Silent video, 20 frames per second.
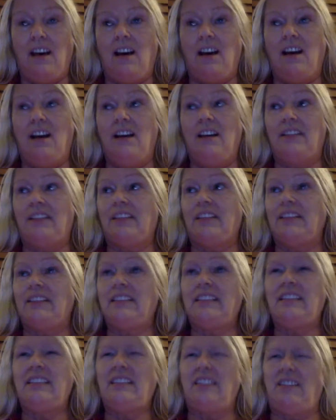It's in
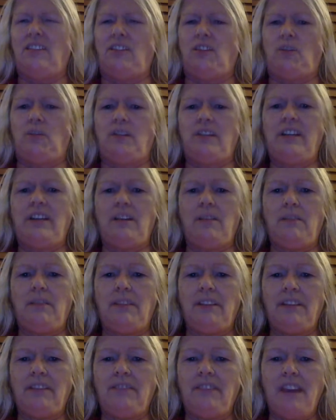season 3, I
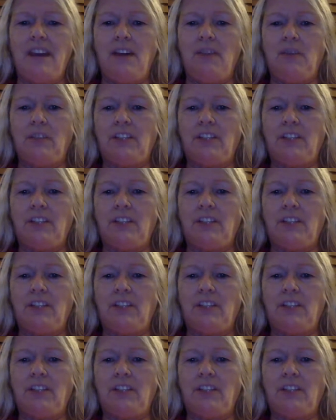believe now,